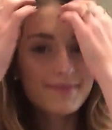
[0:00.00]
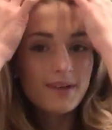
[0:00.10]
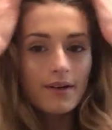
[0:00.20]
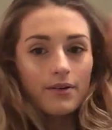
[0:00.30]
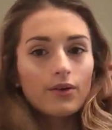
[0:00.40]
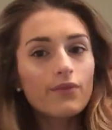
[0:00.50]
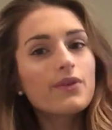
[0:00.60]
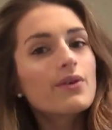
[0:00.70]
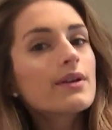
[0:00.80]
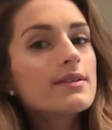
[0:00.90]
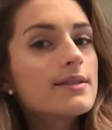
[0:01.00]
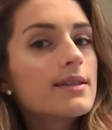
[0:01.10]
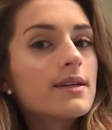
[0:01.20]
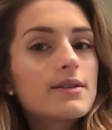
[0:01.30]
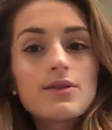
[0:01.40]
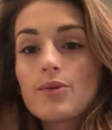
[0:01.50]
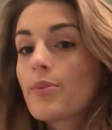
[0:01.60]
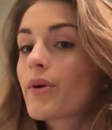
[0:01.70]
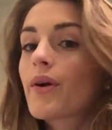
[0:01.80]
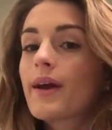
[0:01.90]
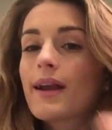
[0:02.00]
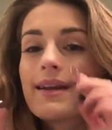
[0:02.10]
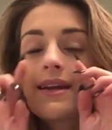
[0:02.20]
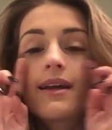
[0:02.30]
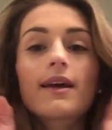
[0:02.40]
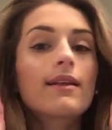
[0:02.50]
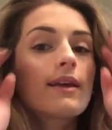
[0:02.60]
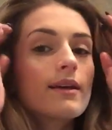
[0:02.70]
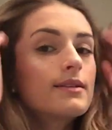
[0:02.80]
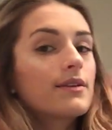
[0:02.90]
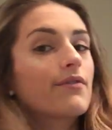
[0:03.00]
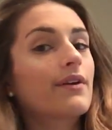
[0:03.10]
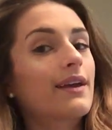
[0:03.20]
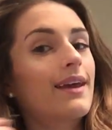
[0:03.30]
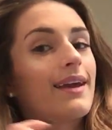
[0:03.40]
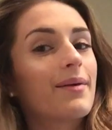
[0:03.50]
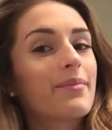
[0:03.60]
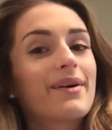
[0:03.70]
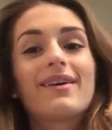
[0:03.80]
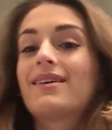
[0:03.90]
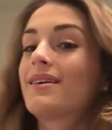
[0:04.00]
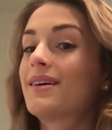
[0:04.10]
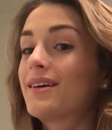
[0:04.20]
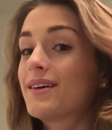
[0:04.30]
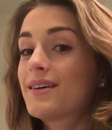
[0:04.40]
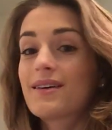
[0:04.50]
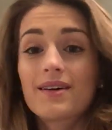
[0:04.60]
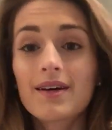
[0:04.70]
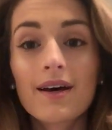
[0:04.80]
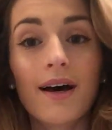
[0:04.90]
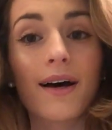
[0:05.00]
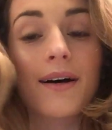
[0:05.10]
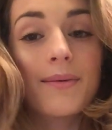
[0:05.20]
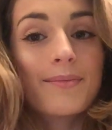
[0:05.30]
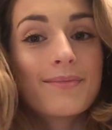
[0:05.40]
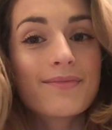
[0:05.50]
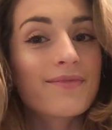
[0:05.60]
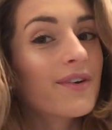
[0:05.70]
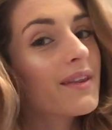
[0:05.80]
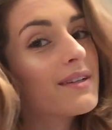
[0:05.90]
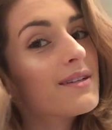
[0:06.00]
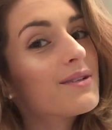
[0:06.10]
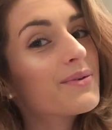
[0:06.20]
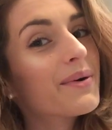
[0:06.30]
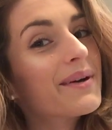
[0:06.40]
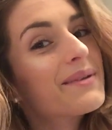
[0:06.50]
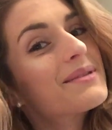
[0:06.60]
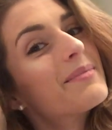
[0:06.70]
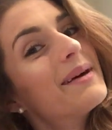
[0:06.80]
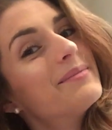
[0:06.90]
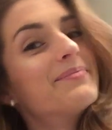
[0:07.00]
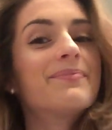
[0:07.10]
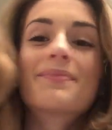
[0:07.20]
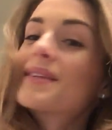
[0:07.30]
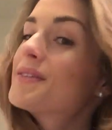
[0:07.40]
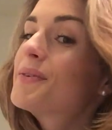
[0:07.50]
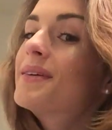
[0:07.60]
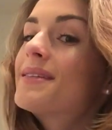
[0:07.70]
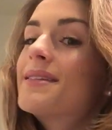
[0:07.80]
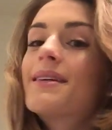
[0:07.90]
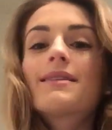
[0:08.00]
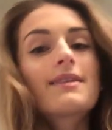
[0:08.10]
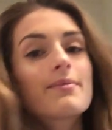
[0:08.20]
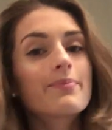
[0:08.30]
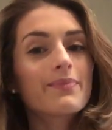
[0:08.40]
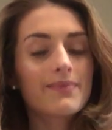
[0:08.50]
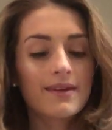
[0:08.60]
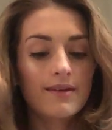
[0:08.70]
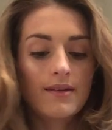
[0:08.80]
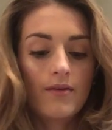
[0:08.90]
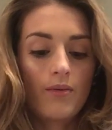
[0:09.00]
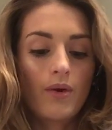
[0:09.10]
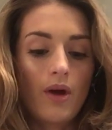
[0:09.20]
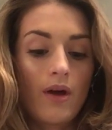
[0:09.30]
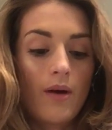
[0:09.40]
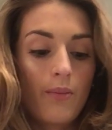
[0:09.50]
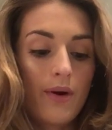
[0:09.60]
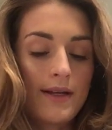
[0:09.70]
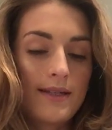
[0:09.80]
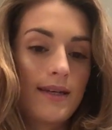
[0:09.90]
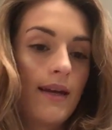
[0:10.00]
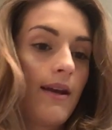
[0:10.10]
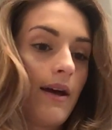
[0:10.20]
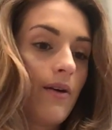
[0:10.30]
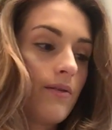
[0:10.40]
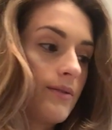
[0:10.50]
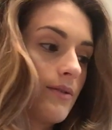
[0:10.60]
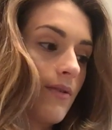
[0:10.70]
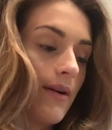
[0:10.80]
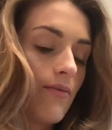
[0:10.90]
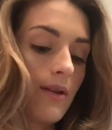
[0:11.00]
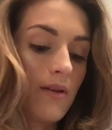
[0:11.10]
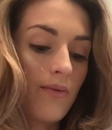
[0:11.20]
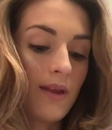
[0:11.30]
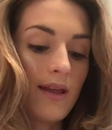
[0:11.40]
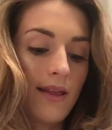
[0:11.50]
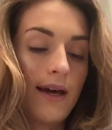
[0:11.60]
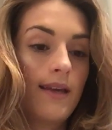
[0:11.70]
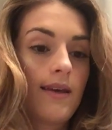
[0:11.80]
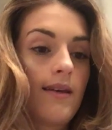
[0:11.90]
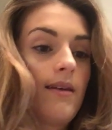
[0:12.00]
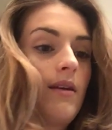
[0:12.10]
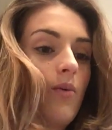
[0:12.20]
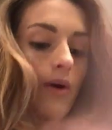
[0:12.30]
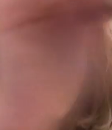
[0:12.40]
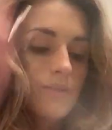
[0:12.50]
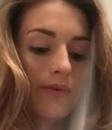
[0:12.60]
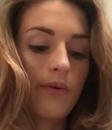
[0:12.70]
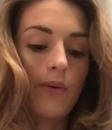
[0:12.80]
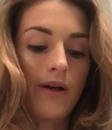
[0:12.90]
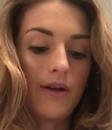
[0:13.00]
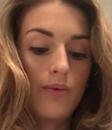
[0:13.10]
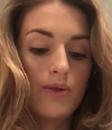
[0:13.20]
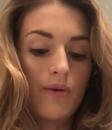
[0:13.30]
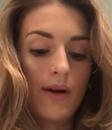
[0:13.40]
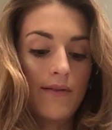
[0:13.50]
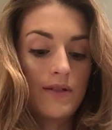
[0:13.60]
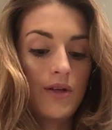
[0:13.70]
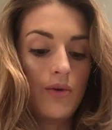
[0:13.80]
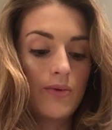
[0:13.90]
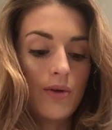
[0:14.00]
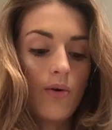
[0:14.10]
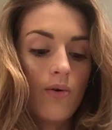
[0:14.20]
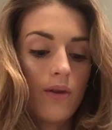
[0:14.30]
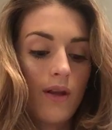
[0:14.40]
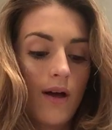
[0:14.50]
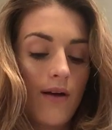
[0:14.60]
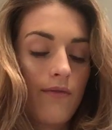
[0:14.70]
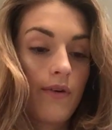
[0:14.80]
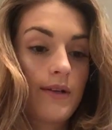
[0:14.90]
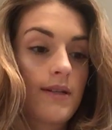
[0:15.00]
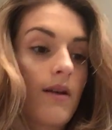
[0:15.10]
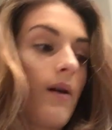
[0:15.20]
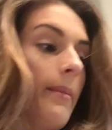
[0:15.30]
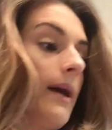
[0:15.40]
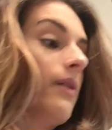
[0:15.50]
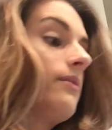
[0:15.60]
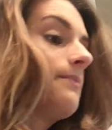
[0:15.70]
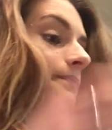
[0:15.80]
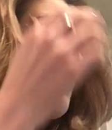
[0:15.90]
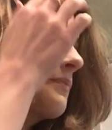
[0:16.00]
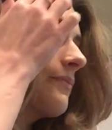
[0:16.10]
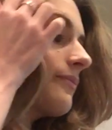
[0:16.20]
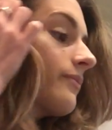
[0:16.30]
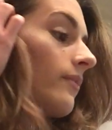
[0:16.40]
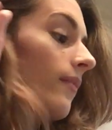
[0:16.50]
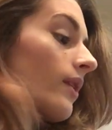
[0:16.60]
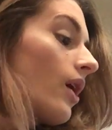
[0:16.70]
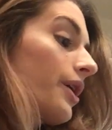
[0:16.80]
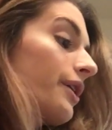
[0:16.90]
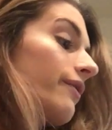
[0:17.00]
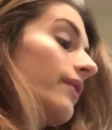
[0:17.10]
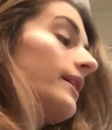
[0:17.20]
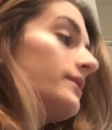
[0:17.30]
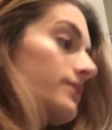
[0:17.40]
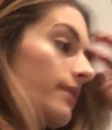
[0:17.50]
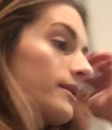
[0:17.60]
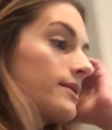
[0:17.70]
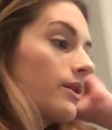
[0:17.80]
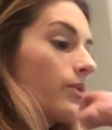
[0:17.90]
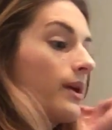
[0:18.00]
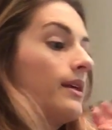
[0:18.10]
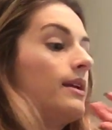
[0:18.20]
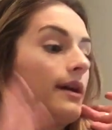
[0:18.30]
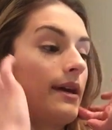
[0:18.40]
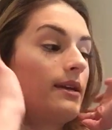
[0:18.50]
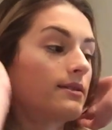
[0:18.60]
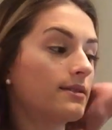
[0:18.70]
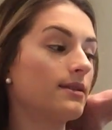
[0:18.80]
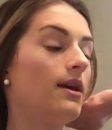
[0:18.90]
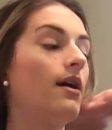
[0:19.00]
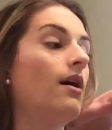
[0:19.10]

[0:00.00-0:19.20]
I don't know if y'all can see it super great. I need to get like a different camera for the tutorials, but as you can see, it's like pretty standout. So I really, really like it. works really well, and you don't have to use a whole lot for it to come out on your face. So that's like really nice.